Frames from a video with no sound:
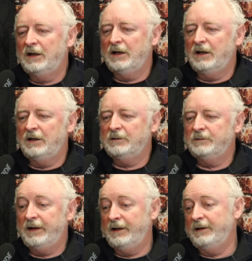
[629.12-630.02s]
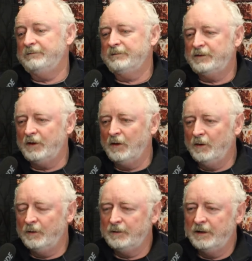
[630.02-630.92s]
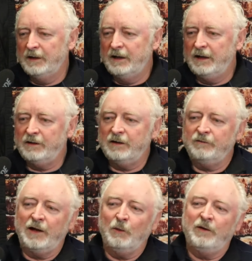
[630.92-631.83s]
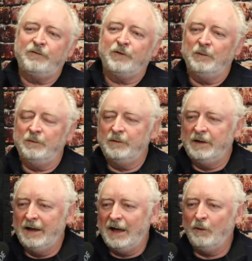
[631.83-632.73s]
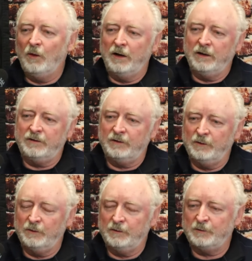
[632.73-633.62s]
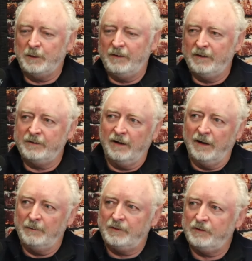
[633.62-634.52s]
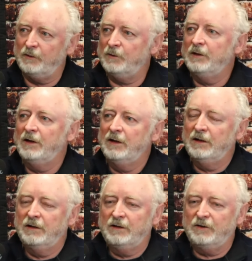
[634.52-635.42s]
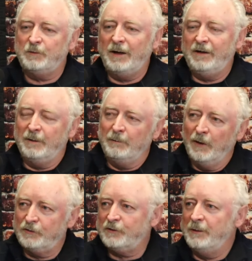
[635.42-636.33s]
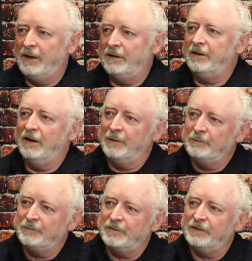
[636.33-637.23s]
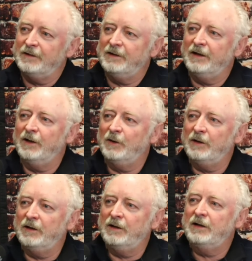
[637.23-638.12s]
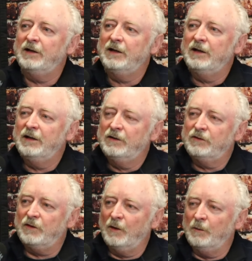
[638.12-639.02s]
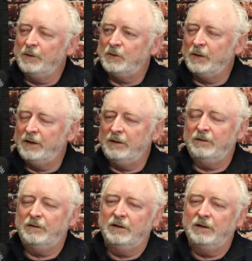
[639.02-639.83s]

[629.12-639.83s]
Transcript: uh, and so it, if I went from not wanting to spend the time to spending the most amount of time, you know. right. So between